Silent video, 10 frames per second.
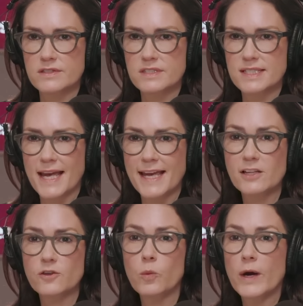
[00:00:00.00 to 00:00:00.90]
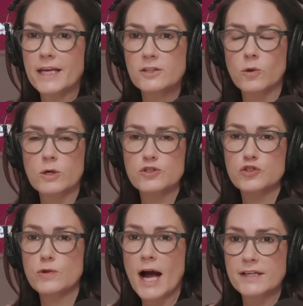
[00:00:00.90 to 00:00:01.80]
take the win or
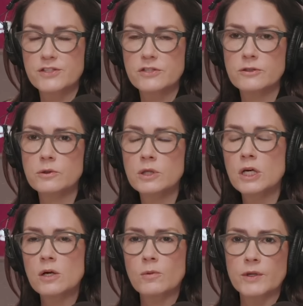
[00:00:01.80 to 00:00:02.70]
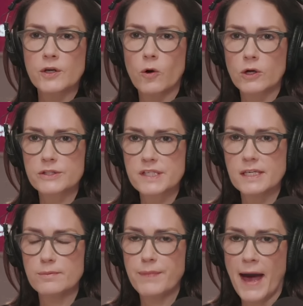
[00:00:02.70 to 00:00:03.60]
try to, when the courts
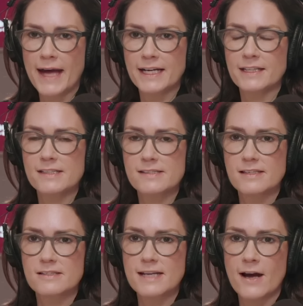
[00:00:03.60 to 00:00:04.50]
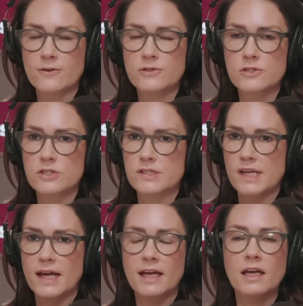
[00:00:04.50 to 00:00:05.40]
keep batting these things down, to just
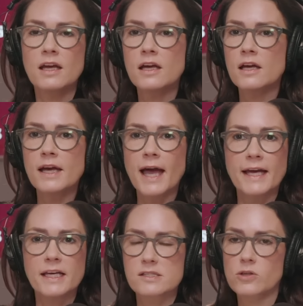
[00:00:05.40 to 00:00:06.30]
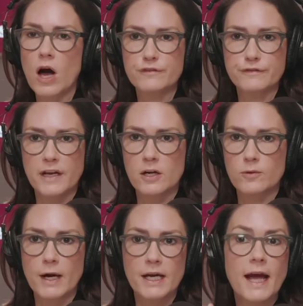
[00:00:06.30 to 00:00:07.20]
say, hey, it's lawfare,
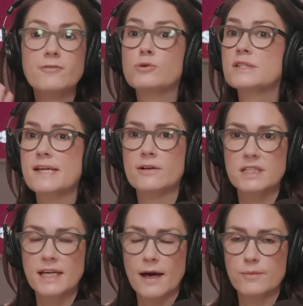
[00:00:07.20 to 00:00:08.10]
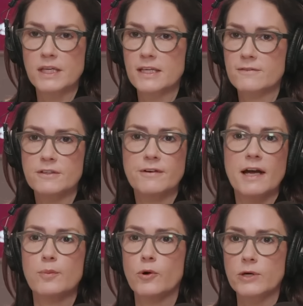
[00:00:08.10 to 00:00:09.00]
right? Everyone's out to get me, even if I
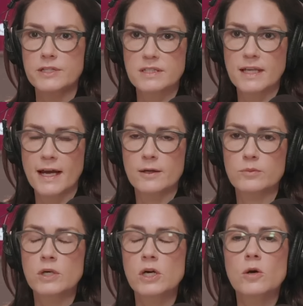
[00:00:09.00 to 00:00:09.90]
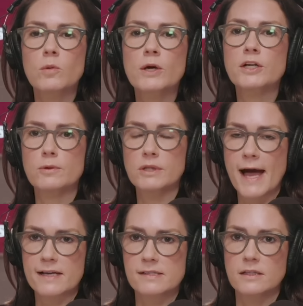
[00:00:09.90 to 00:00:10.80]
appointed them. We're going to
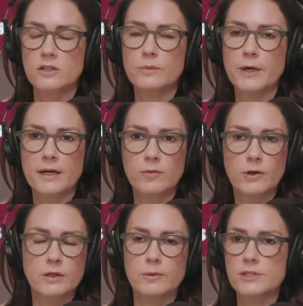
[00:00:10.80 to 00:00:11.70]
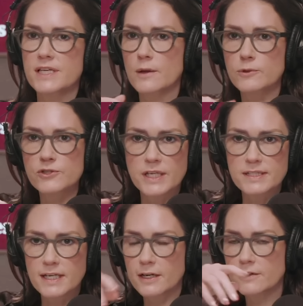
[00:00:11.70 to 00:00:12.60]
relax a little bit. We're going to put 10%
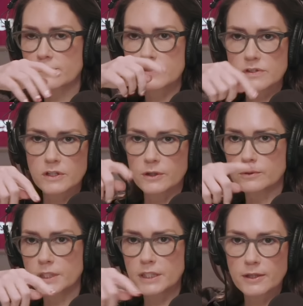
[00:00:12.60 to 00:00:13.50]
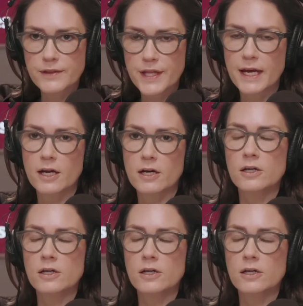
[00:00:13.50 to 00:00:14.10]
tariffs, here and there.